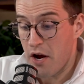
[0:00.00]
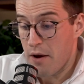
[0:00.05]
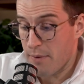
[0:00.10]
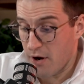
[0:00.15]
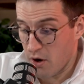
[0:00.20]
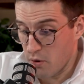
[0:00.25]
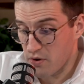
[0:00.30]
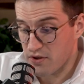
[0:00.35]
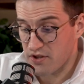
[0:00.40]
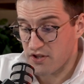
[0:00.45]
Yeah.
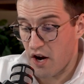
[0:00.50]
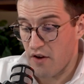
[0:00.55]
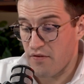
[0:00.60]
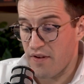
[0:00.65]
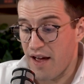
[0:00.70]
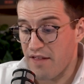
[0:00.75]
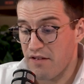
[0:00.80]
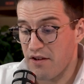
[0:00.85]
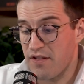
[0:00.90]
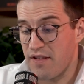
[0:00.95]
But also
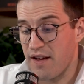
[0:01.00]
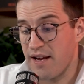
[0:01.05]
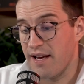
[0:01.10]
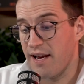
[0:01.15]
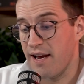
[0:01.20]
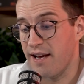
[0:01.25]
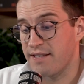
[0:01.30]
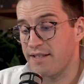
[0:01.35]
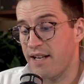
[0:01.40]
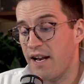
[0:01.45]
the other thing
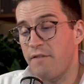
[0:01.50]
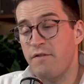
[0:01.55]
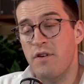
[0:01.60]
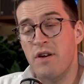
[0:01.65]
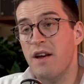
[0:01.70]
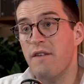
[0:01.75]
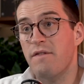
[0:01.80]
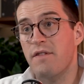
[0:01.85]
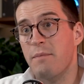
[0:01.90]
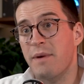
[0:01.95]
is that if
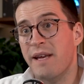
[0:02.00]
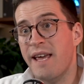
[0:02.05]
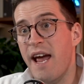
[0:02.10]
you give them